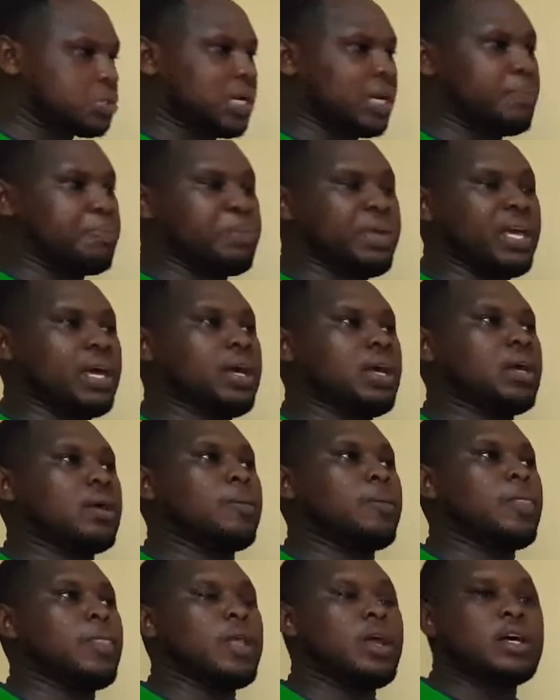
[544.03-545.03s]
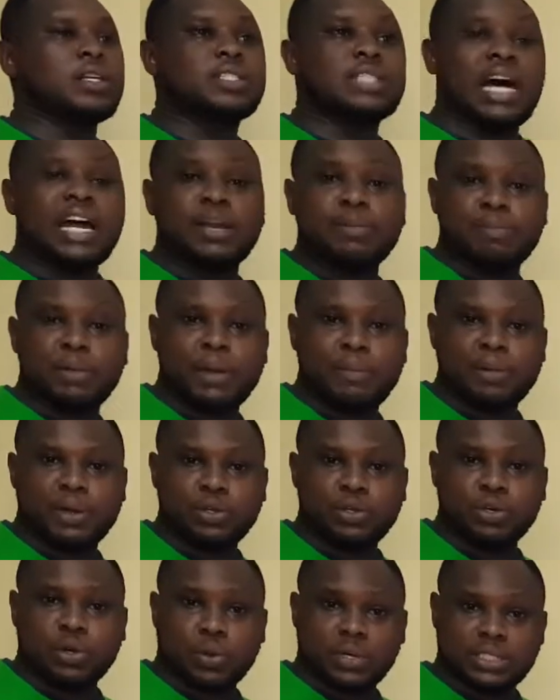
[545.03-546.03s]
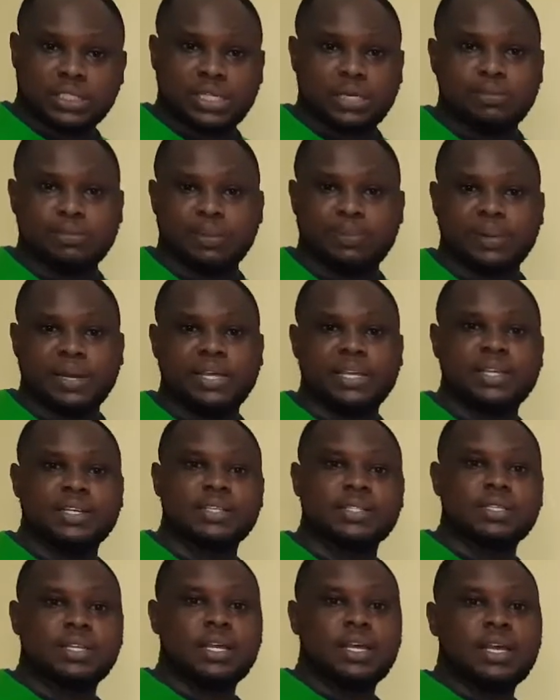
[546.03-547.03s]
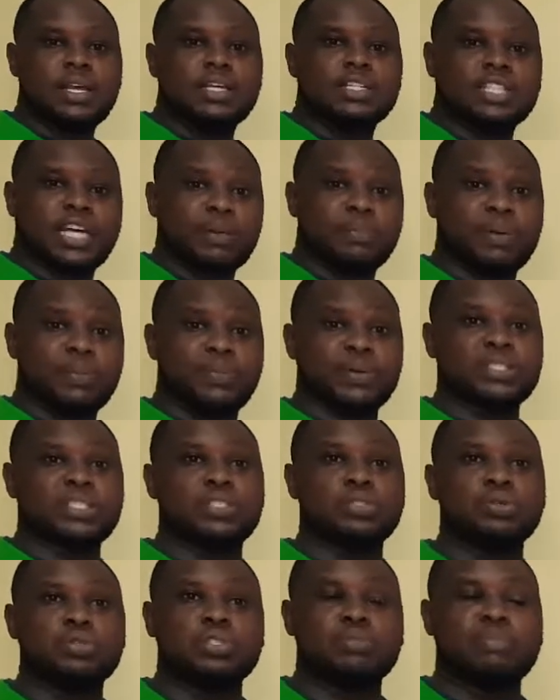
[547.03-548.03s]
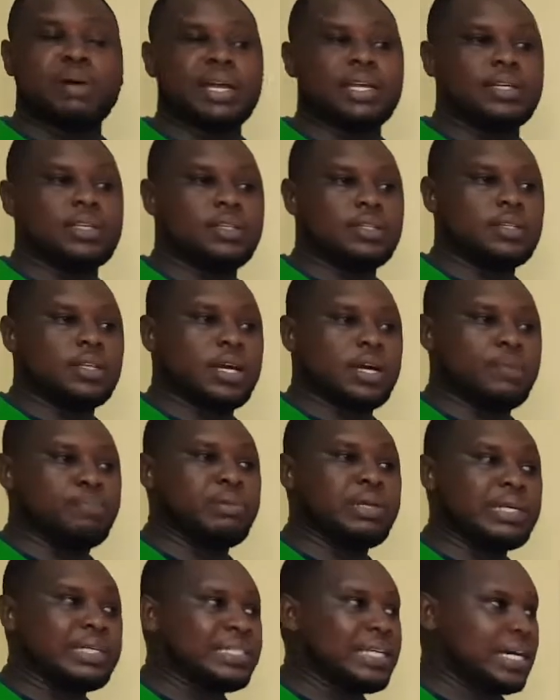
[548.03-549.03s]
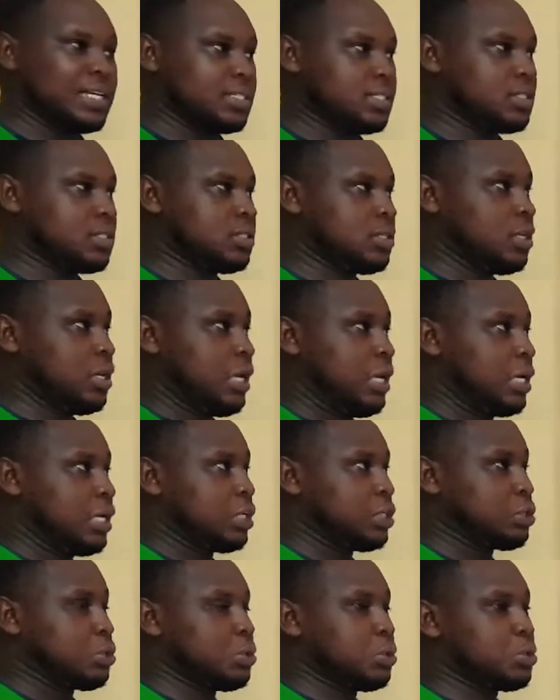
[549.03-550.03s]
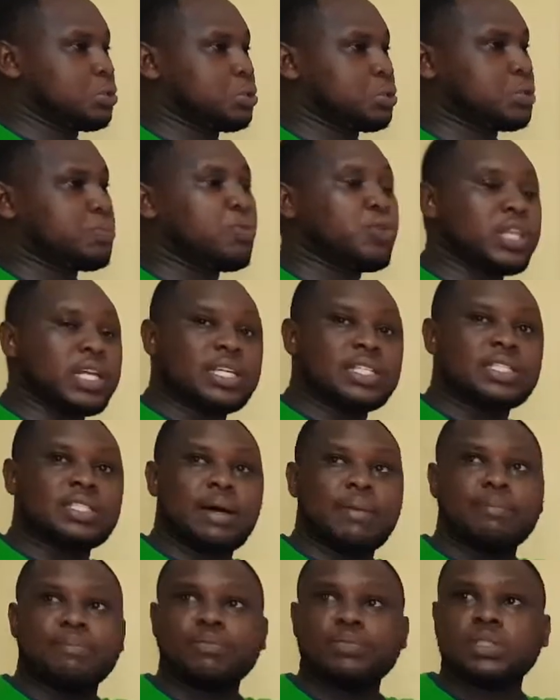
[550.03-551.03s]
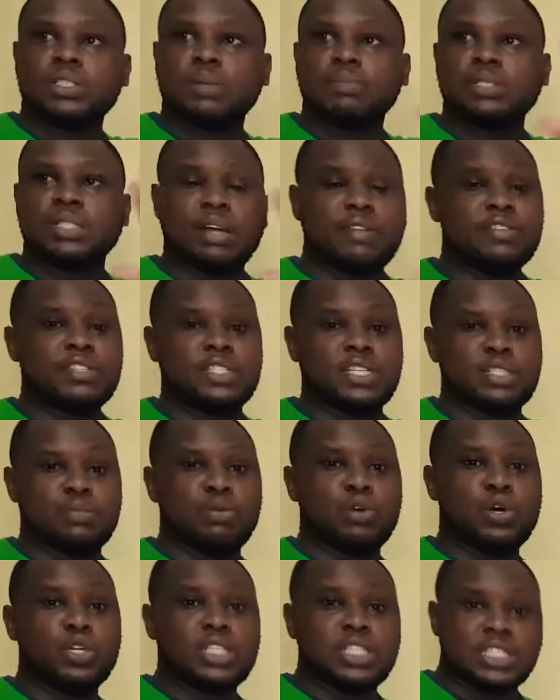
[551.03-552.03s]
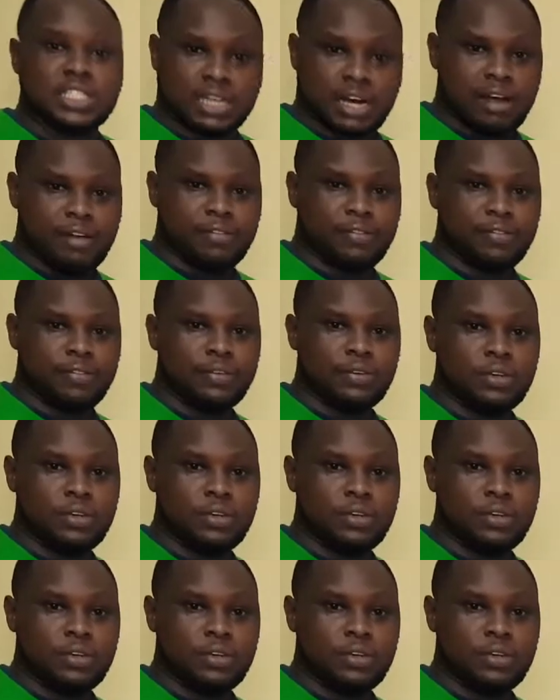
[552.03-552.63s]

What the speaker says: You can pick sandpaper. You know what sandpaper is? Sandpaper is used by builders to smoothen some surfaces because it's rough.